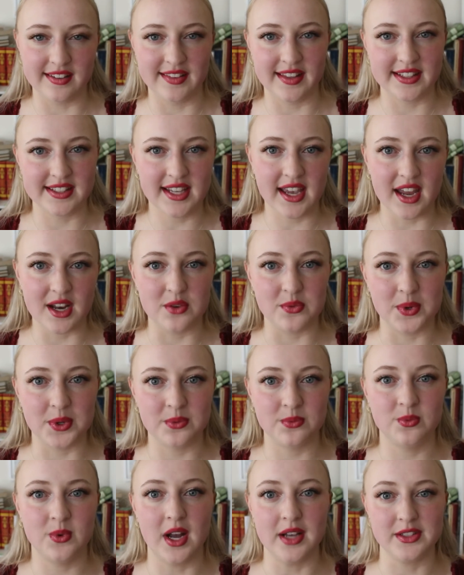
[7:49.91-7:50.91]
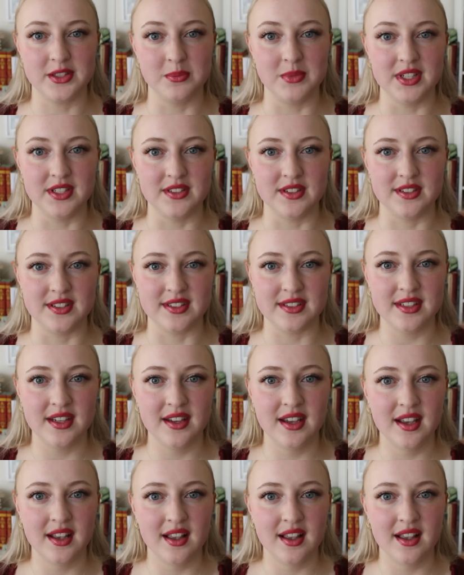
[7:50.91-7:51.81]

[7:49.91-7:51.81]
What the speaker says: And that's kind of what Rosamond is